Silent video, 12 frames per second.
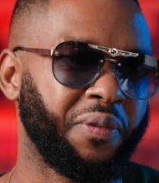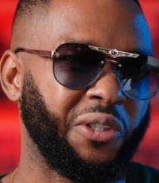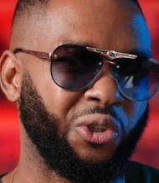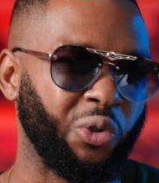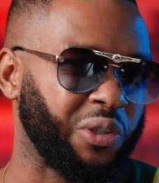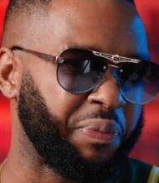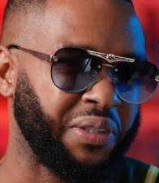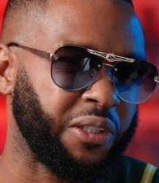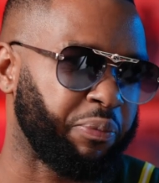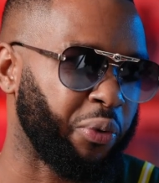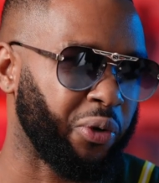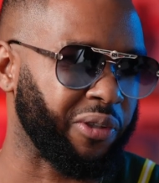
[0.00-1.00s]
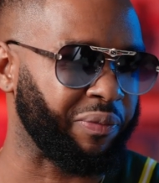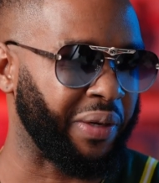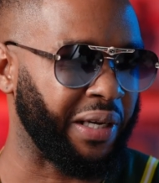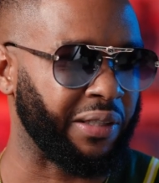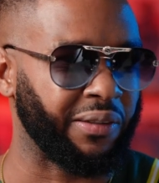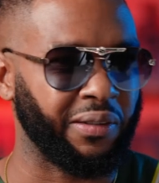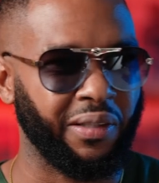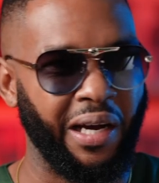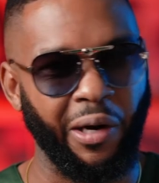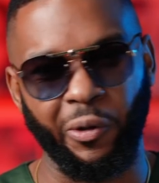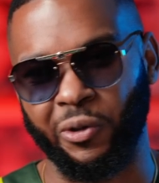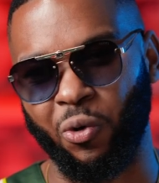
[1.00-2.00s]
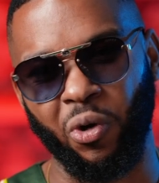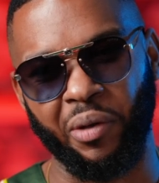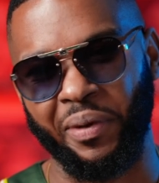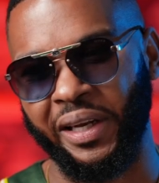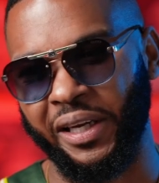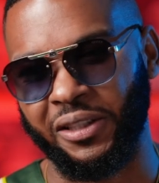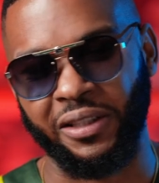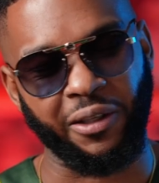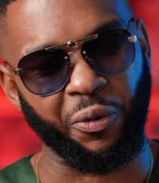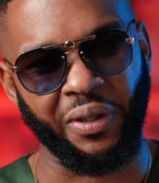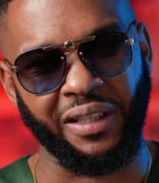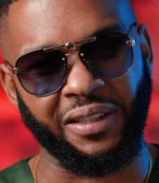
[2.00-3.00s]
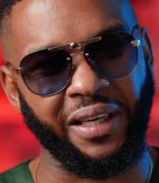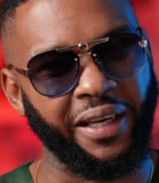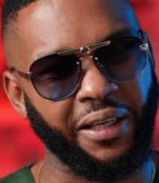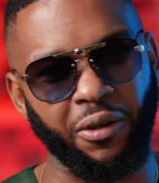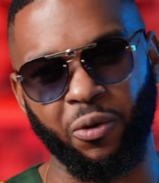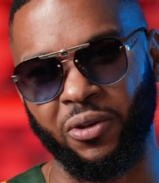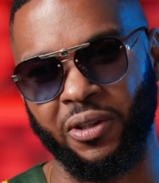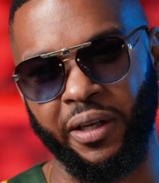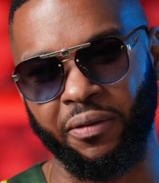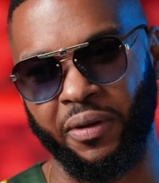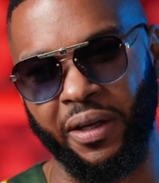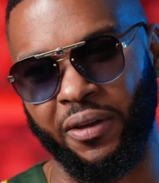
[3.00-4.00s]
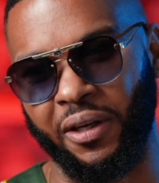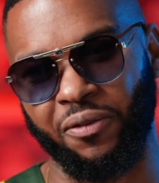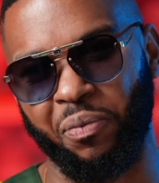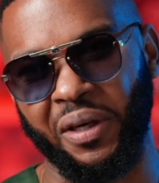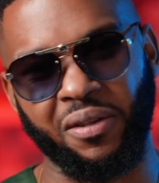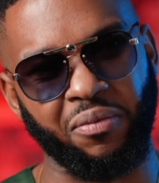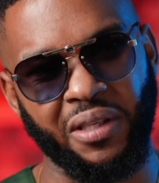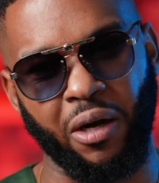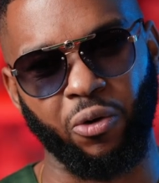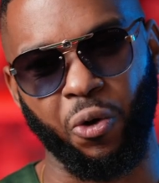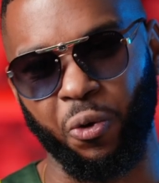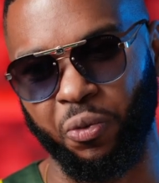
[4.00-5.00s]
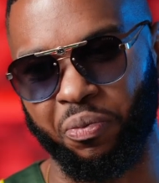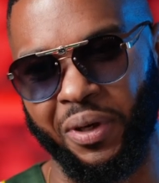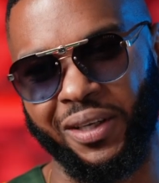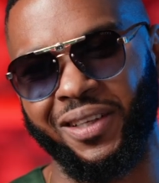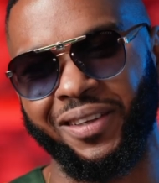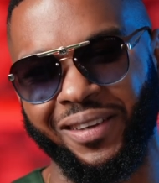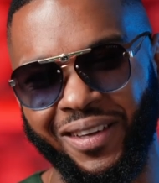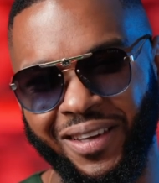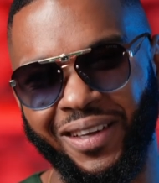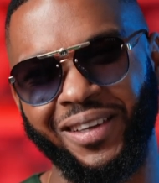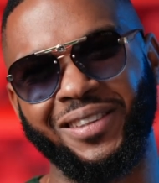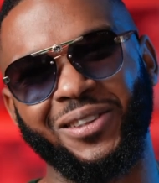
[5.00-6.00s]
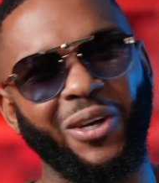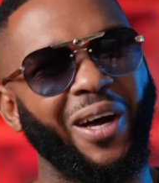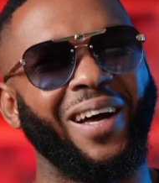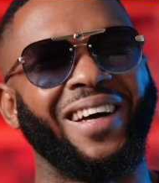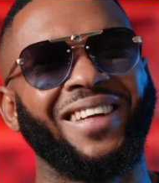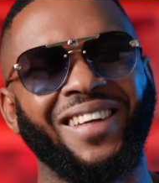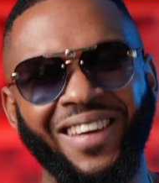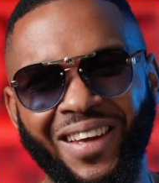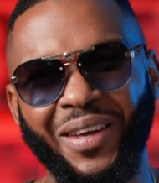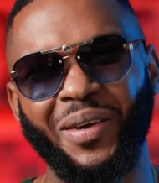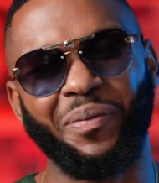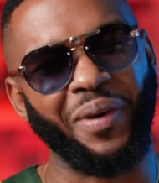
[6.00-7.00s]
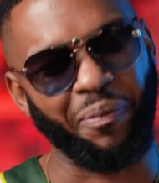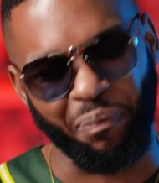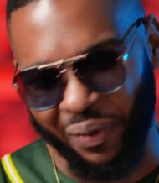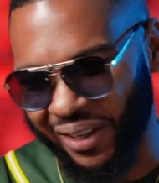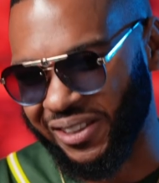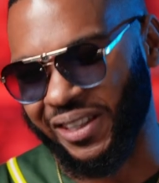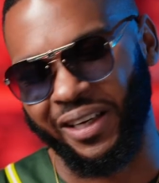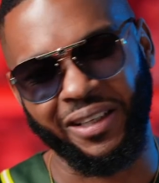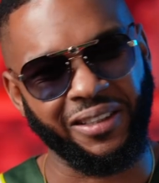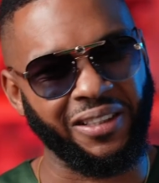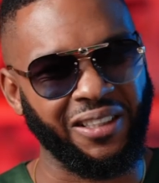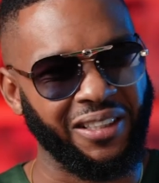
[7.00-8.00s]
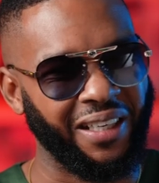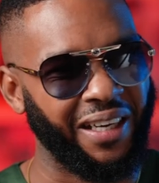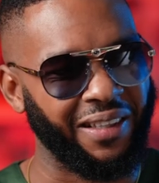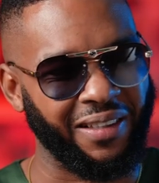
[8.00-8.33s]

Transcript: He's always been supportive, man. I always call him a legend. I know he doesn't like it because I think it makes him sound old, but he's not. But big shout out to Chinchilla.